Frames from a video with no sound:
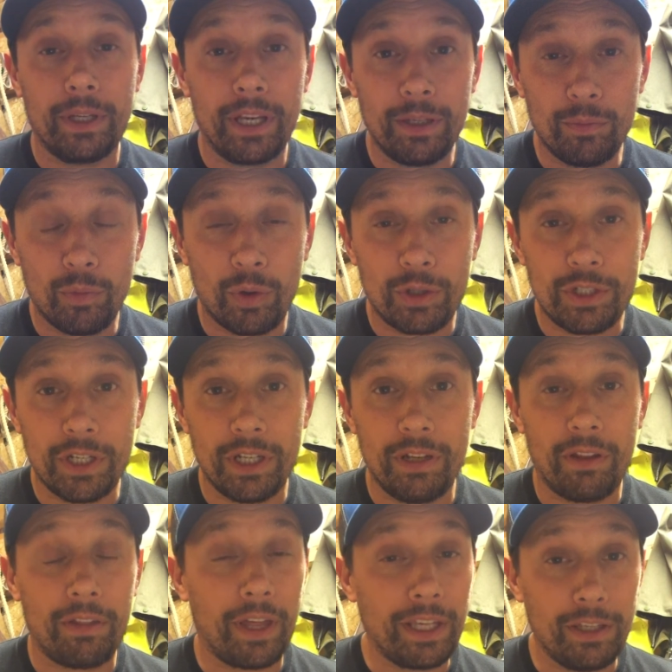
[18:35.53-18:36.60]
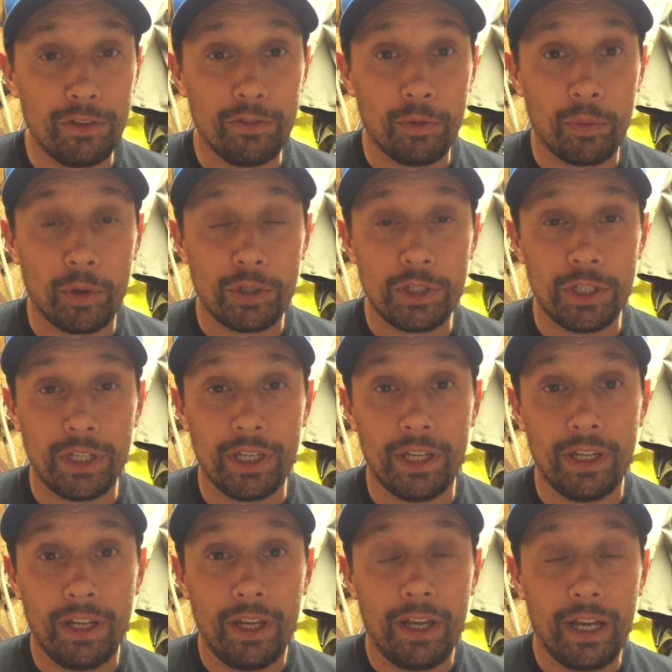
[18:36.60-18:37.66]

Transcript: Keep watching. Thank you for watching,